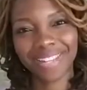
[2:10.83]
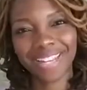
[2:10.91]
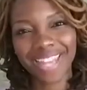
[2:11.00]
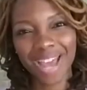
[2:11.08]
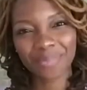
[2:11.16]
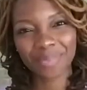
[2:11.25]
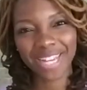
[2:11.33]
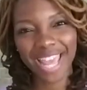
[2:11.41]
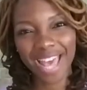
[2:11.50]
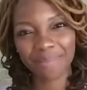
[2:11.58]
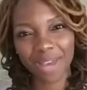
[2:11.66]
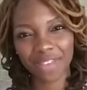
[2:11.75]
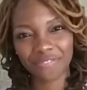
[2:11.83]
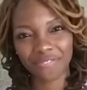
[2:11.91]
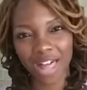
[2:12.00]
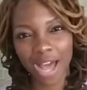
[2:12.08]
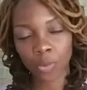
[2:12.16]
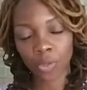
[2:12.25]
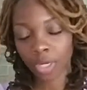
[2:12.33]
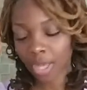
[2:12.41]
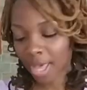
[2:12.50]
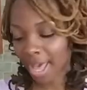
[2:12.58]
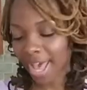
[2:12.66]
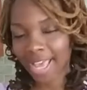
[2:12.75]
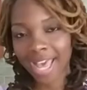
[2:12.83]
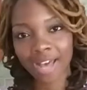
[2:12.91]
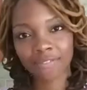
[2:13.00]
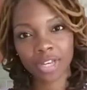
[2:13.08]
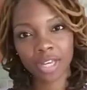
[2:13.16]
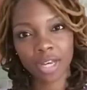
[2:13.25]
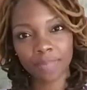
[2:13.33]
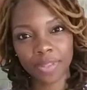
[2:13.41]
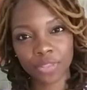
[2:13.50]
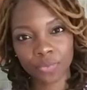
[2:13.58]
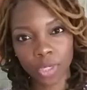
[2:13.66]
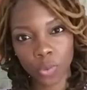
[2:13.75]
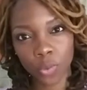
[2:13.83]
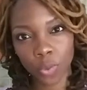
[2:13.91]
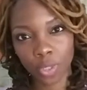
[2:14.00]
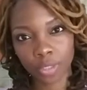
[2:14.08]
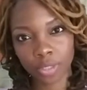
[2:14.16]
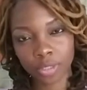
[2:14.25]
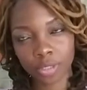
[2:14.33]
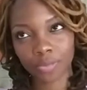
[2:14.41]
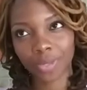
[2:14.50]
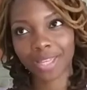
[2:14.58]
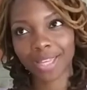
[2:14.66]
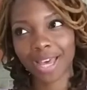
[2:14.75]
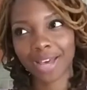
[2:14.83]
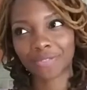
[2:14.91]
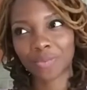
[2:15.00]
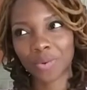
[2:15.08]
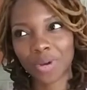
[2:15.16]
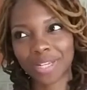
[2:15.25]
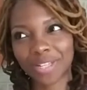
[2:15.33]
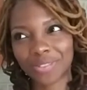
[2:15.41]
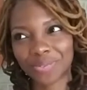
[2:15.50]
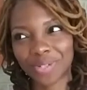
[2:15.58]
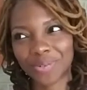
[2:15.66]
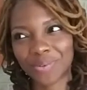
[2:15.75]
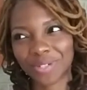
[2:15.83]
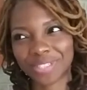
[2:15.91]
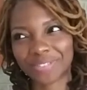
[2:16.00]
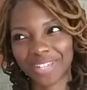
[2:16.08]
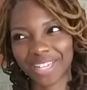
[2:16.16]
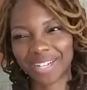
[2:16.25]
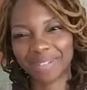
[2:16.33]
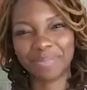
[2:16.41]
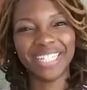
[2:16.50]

Now I'm gonna add my flour. I have a cup and 3/4. Wait, I have 1 3/4 of a cup.